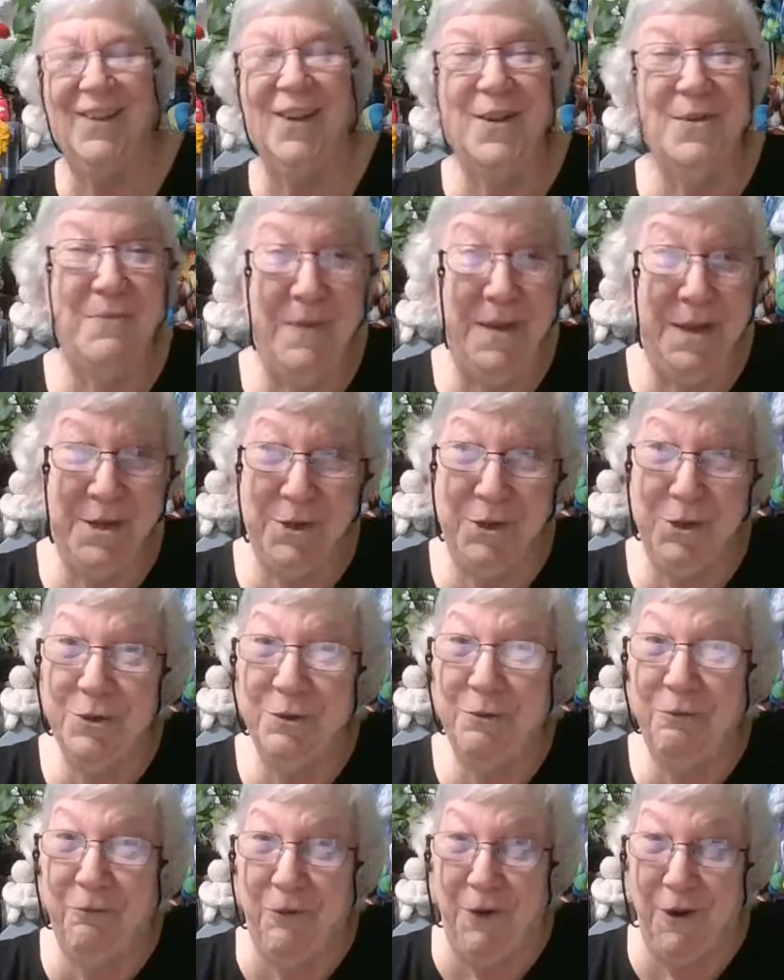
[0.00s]
Don P,
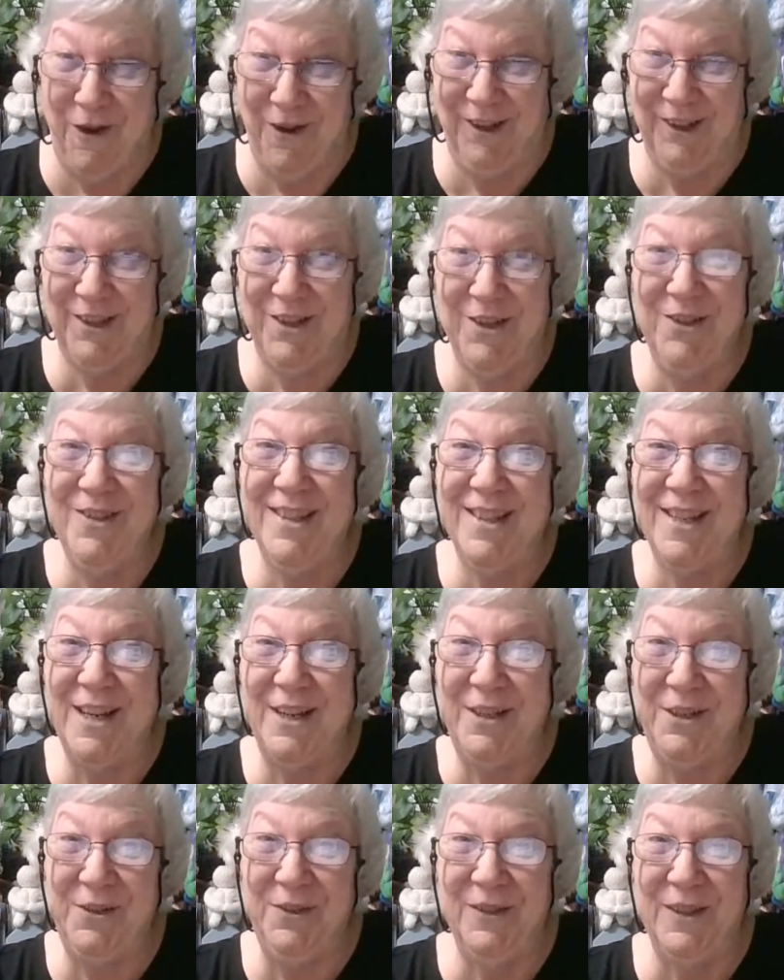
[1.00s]
it's your fault. You
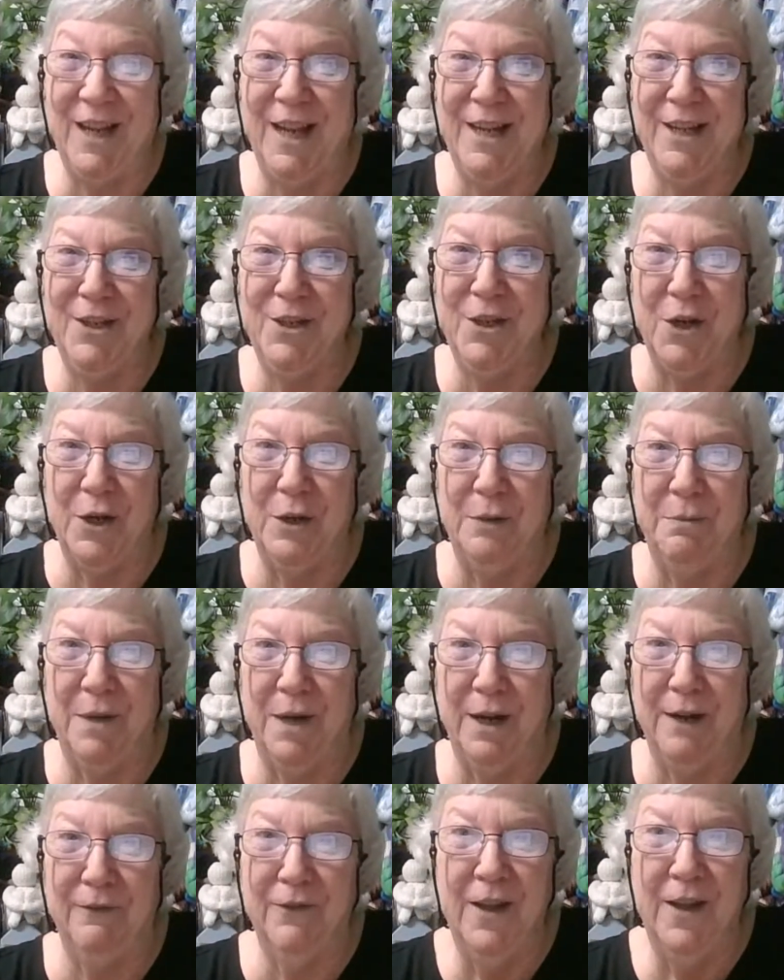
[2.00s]
said you liked yarn,
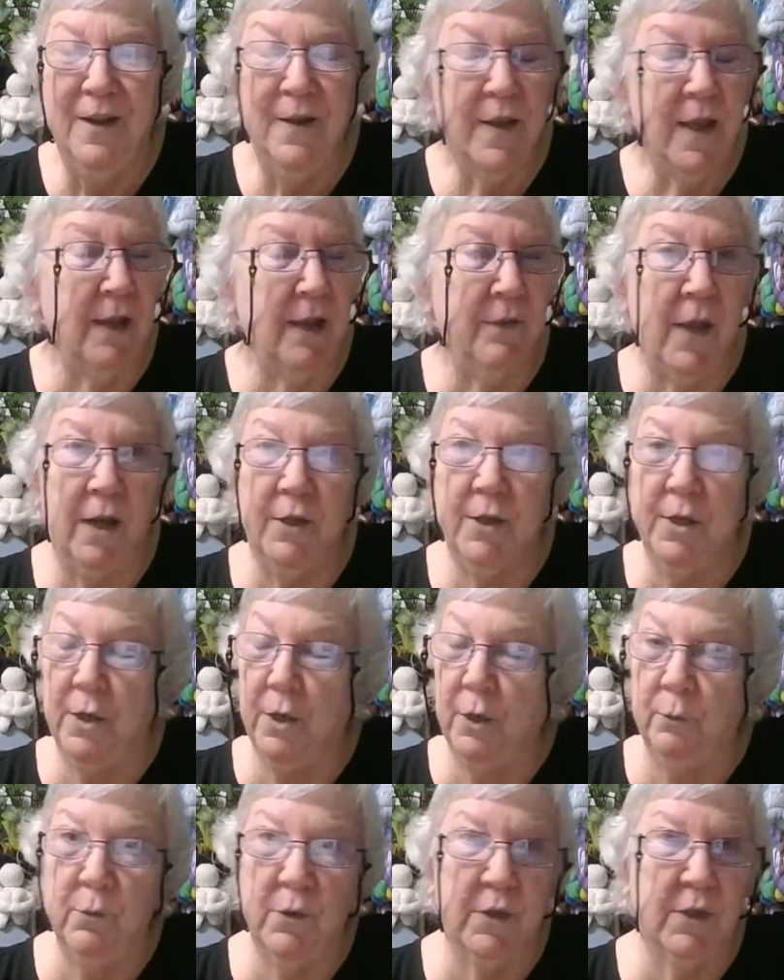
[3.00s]
Barb. And that
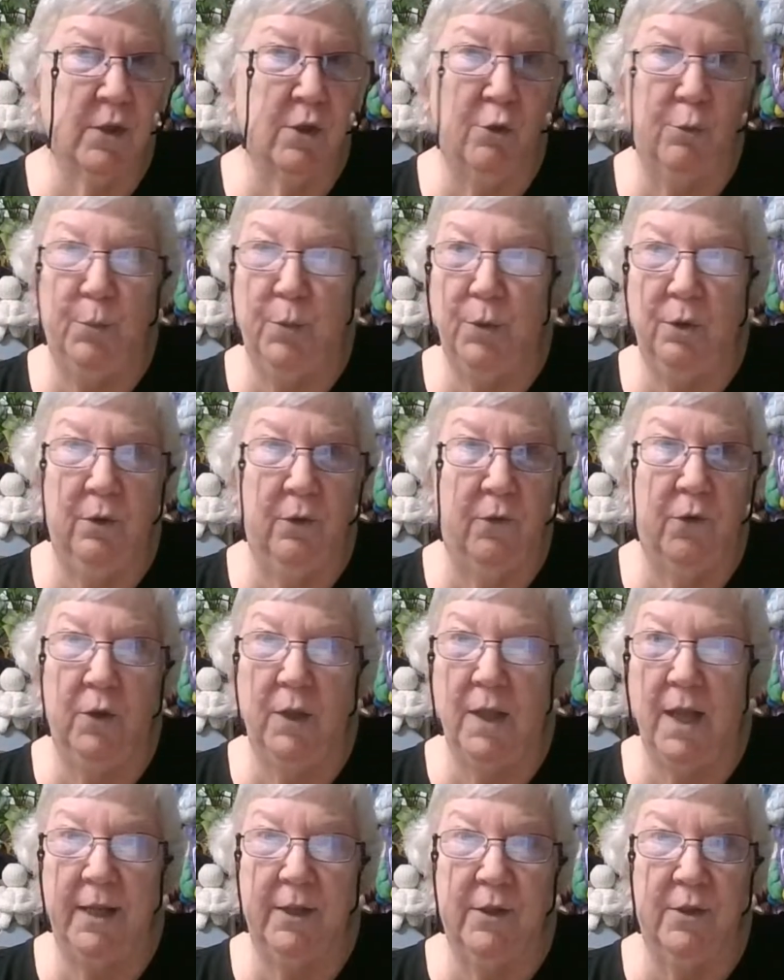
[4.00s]
yarn was so
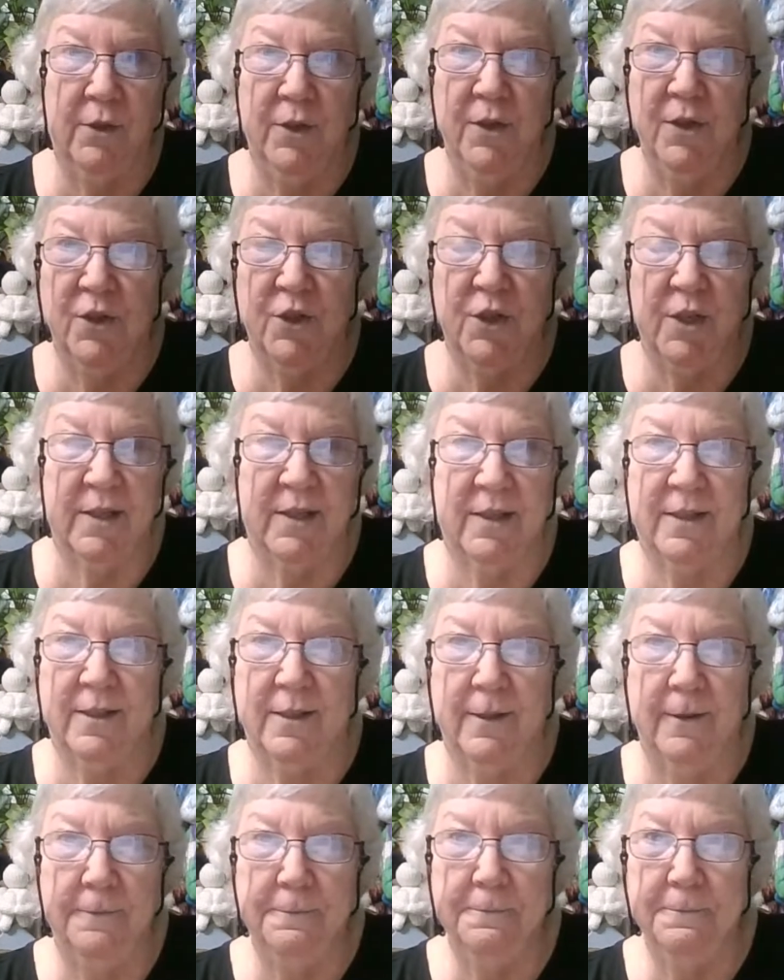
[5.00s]
beautiful. I couldn't
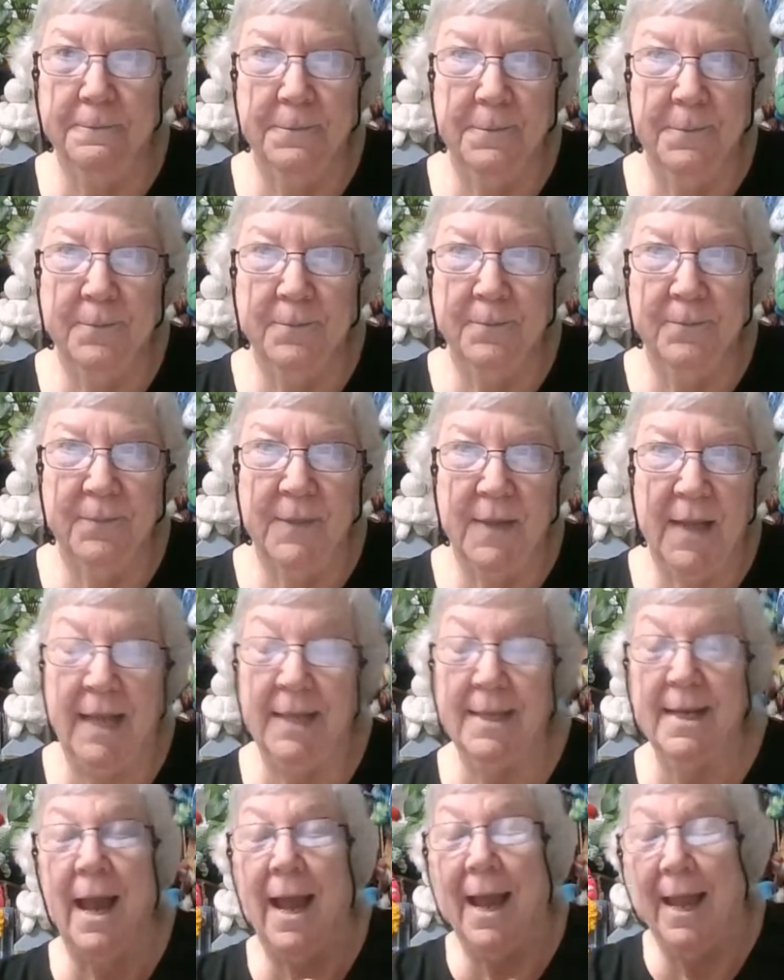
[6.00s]
just,
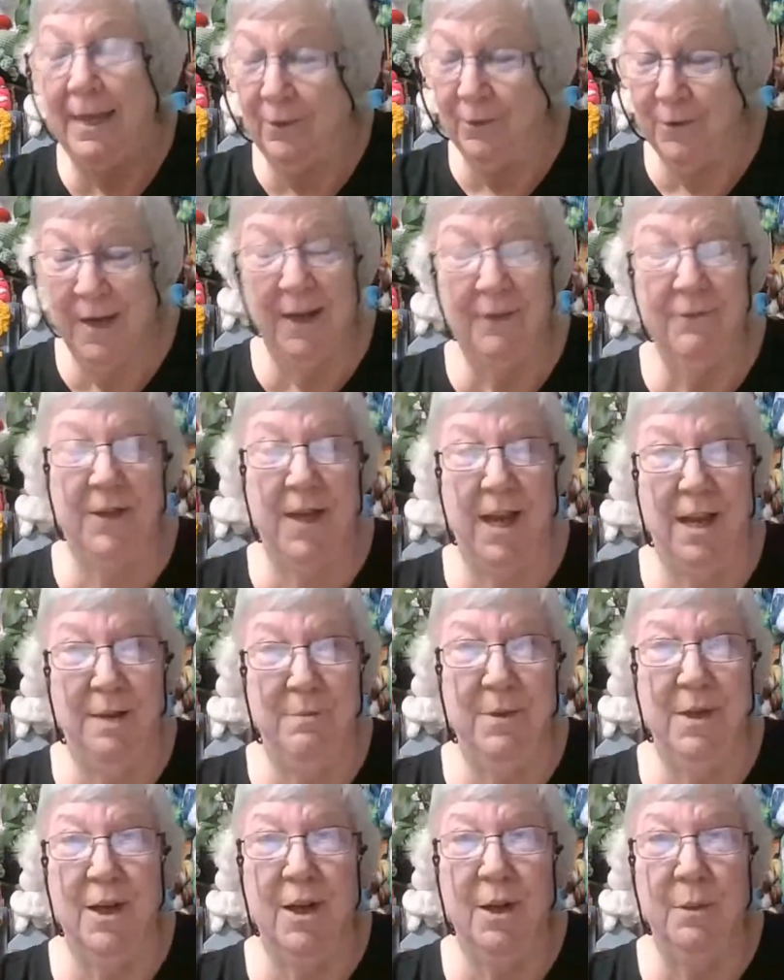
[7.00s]
and I don't have
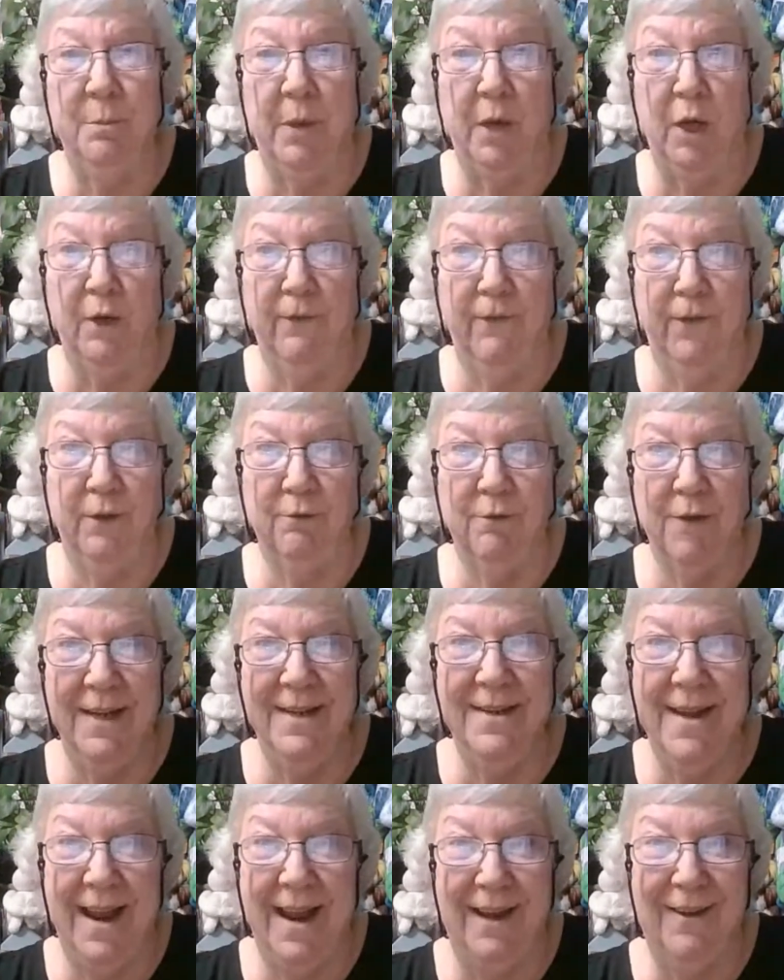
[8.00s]
time to unbarf it
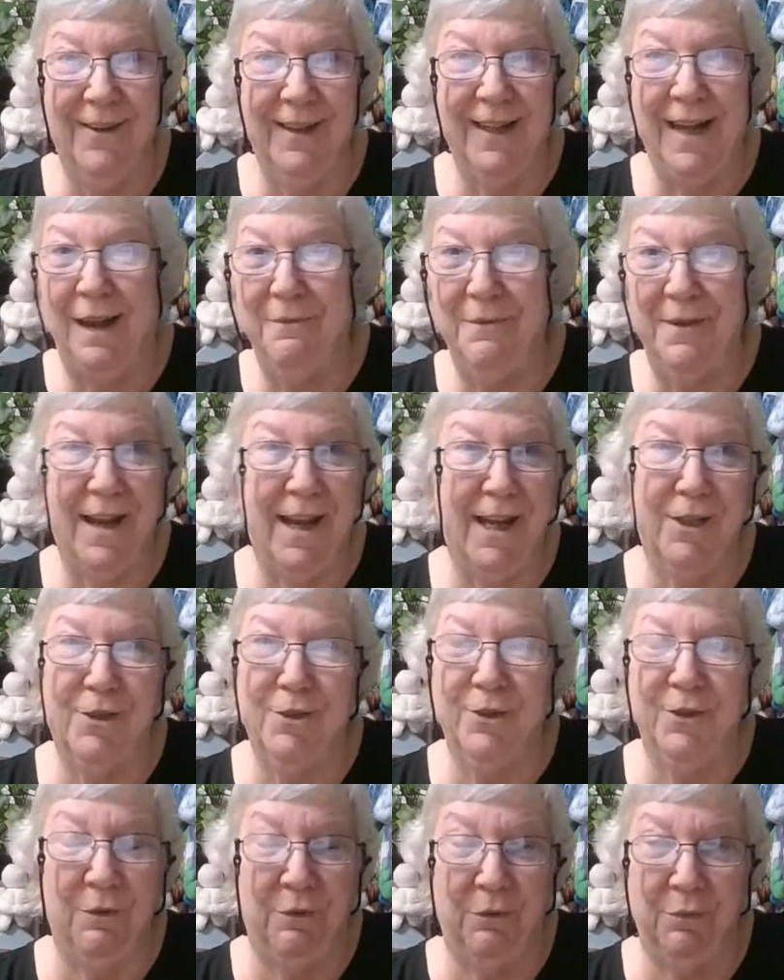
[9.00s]
right now. And I
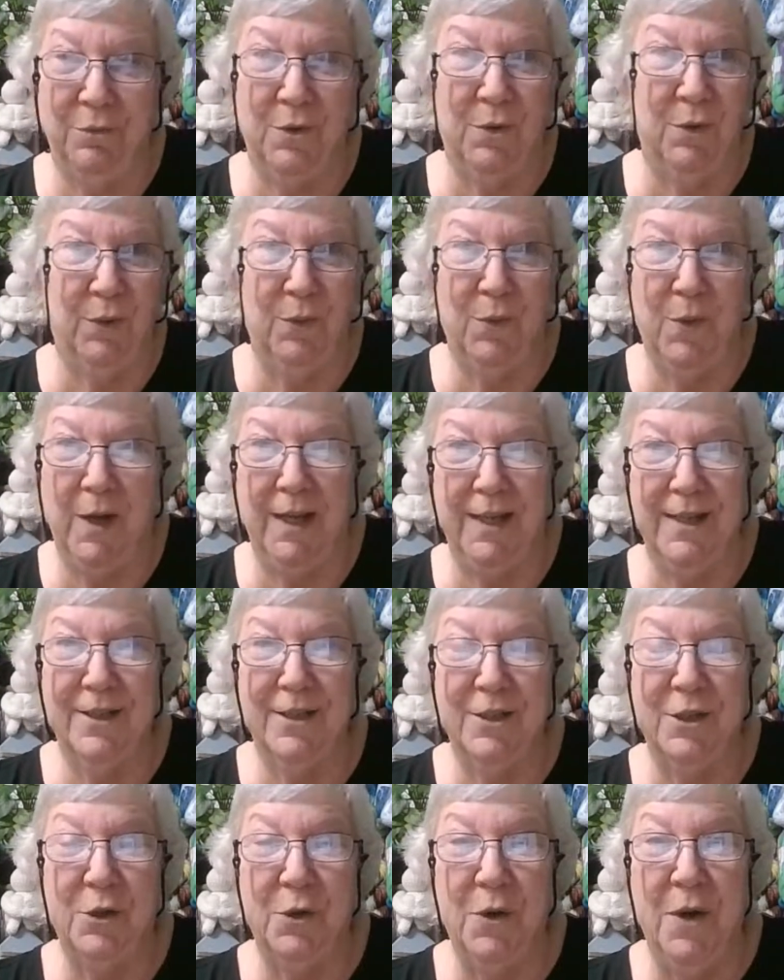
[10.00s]
couldn't throw it away.
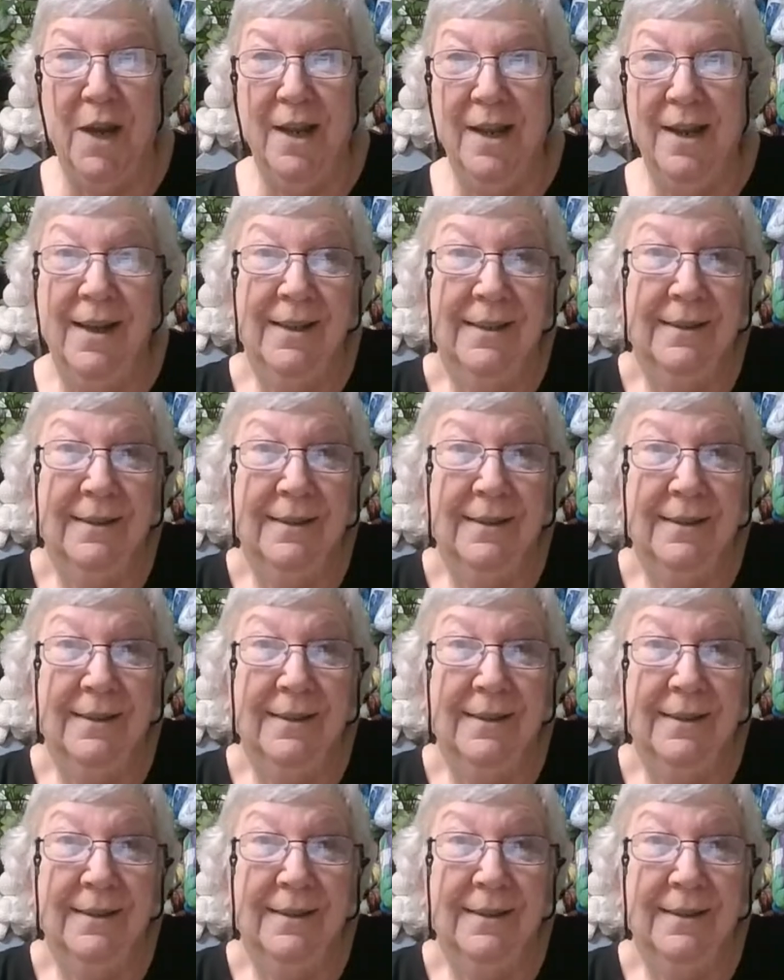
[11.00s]
So